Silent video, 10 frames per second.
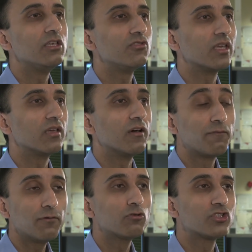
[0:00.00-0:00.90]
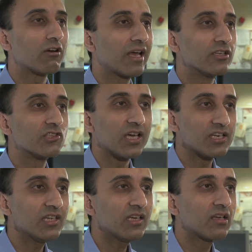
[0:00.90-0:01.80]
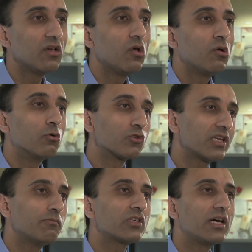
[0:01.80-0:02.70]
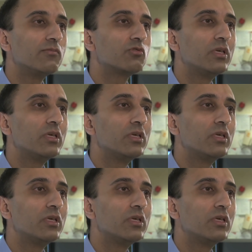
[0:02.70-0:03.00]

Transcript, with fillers: using a full general anaesthetic, or sometimes